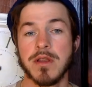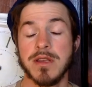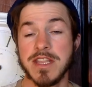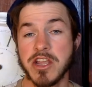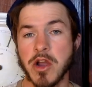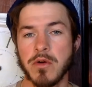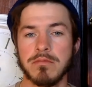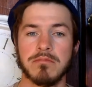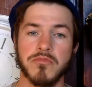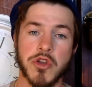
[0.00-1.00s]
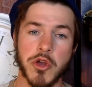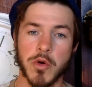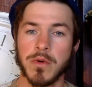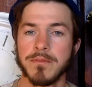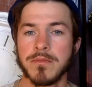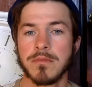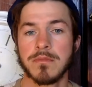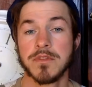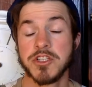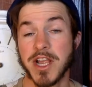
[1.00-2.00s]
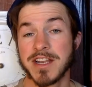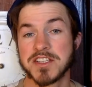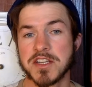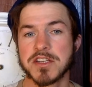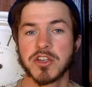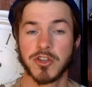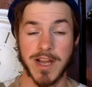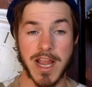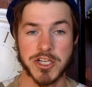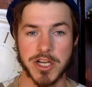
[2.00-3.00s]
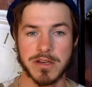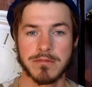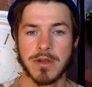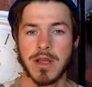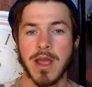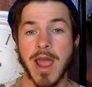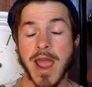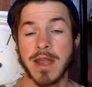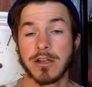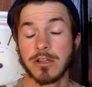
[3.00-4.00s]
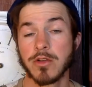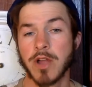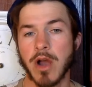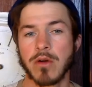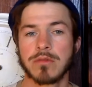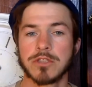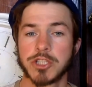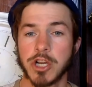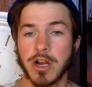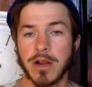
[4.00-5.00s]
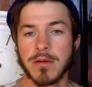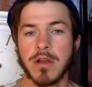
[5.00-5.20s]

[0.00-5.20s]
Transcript: Neo, new, genesis, creation, and gluco, sugar.